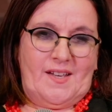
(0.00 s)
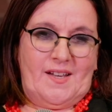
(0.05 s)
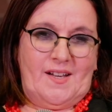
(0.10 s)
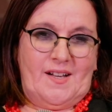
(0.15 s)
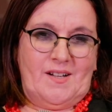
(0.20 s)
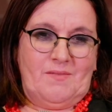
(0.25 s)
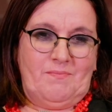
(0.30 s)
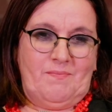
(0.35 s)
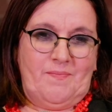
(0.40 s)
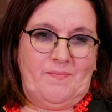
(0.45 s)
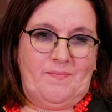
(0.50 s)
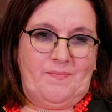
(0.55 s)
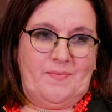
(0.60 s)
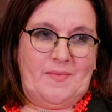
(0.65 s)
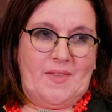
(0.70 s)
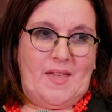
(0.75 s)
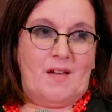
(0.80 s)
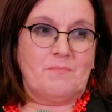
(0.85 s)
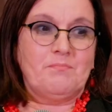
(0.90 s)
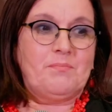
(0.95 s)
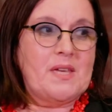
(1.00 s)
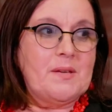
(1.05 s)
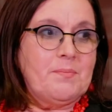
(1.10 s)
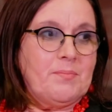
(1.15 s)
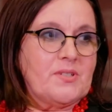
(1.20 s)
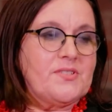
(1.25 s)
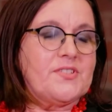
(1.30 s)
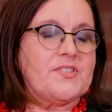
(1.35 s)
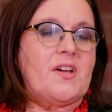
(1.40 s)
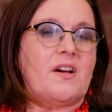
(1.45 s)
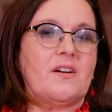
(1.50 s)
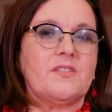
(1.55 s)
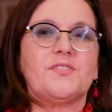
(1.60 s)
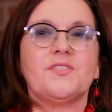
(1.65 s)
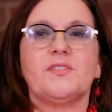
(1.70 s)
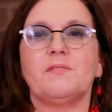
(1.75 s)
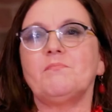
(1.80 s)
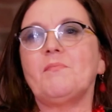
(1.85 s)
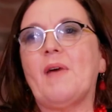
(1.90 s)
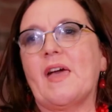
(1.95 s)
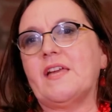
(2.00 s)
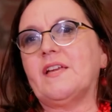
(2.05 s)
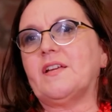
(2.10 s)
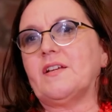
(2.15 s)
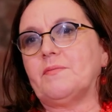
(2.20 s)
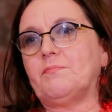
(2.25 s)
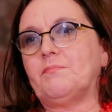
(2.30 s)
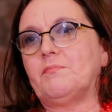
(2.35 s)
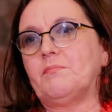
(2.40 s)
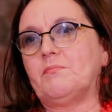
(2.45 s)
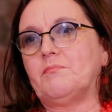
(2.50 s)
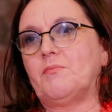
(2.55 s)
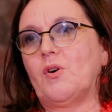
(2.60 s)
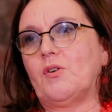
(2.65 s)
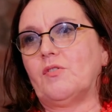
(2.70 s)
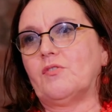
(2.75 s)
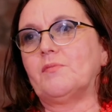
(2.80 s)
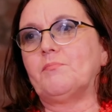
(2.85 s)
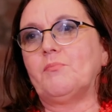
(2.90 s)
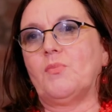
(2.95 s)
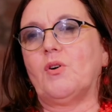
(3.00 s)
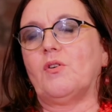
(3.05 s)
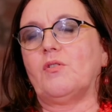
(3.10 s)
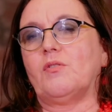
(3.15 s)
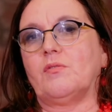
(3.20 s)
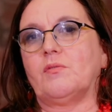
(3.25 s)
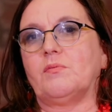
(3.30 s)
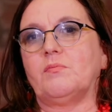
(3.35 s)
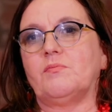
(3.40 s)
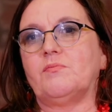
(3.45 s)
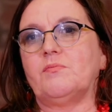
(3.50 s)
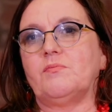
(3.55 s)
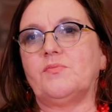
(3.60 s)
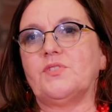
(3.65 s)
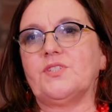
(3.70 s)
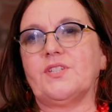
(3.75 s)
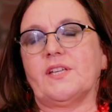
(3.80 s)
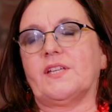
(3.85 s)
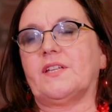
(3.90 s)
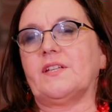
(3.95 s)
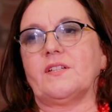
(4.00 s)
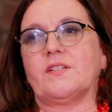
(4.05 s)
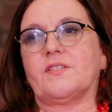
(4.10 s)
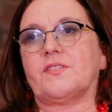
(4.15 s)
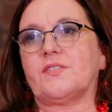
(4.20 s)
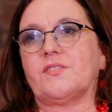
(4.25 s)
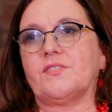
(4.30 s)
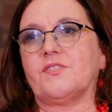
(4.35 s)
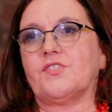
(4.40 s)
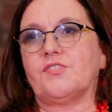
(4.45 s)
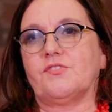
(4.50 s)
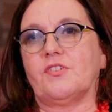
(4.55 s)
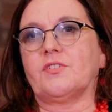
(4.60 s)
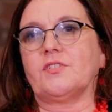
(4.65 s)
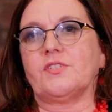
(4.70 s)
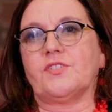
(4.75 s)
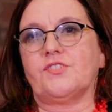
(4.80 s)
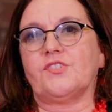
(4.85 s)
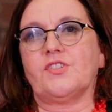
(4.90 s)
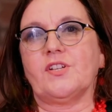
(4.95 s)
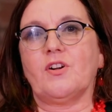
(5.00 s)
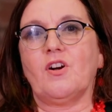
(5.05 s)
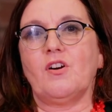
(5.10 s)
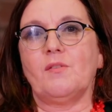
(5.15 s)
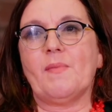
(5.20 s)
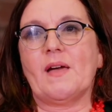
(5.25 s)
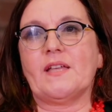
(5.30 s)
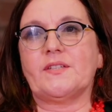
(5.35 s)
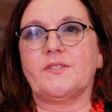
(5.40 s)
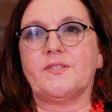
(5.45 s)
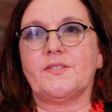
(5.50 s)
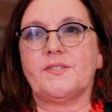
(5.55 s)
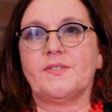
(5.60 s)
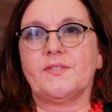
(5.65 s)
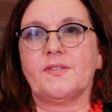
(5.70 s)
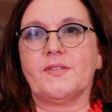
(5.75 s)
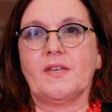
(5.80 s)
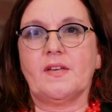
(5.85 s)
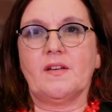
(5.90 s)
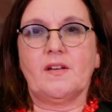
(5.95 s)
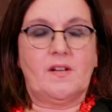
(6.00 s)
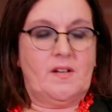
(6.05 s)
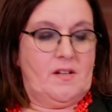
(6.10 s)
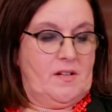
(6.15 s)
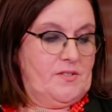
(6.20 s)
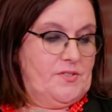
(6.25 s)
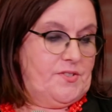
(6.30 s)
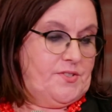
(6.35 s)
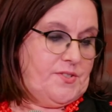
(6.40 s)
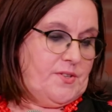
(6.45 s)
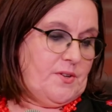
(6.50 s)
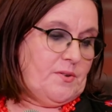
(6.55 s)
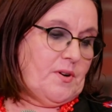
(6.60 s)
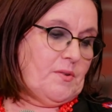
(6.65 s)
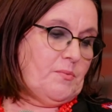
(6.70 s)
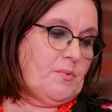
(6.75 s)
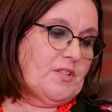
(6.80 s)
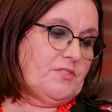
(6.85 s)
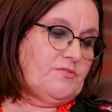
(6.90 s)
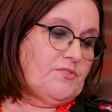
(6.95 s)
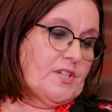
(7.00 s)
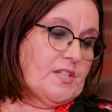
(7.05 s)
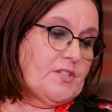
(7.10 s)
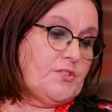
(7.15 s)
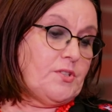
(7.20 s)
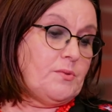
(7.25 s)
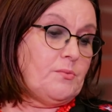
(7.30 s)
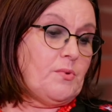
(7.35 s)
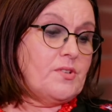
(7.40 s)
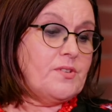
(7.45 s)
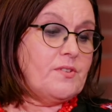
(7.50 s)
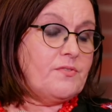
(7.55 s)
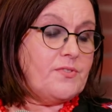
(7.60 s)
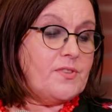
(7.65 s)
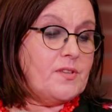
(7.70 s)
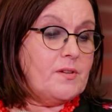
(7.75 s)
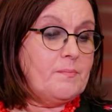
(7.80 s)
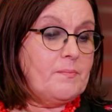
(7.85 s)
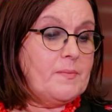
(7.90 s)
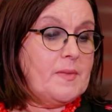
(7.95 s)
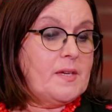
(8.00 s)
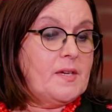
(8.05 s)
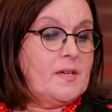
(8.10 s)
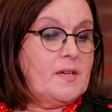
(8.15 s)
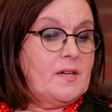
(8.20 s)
And people started to make more and more ridiculous and derogatory comments. And so I will read you one of them.